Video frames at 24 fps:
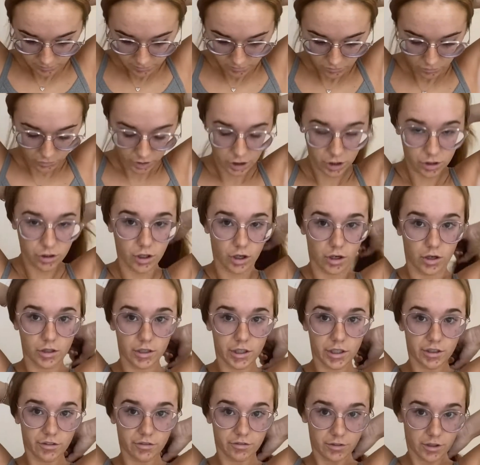when you go on
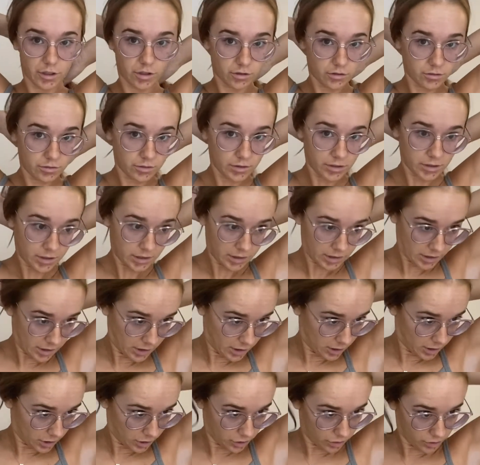your phone,
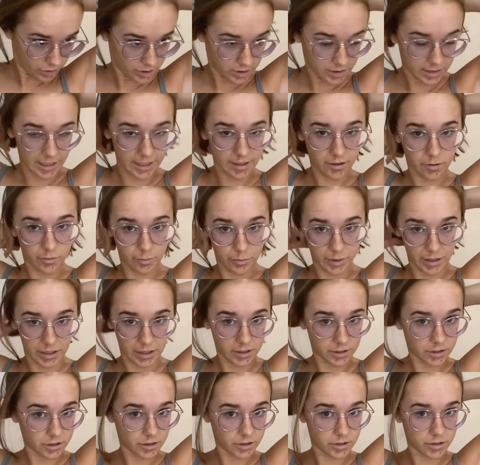you stay on
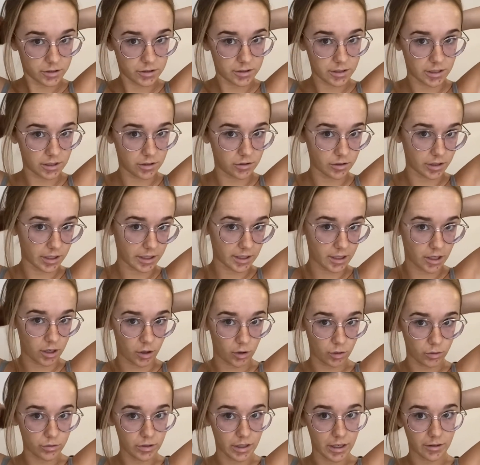pictures and you like
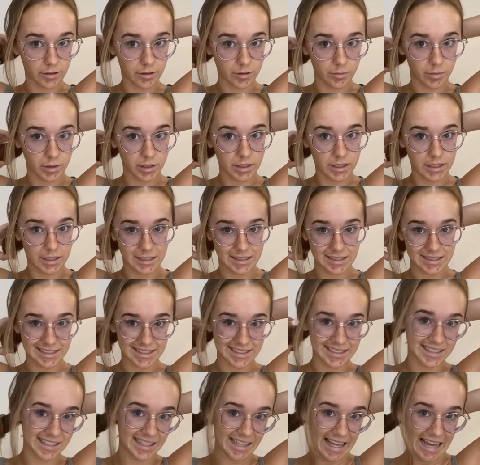hold down the button and
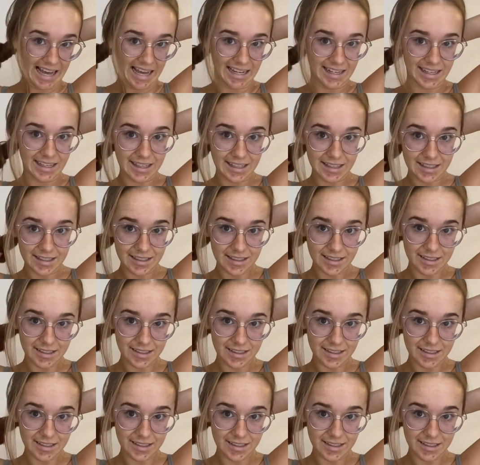slide it,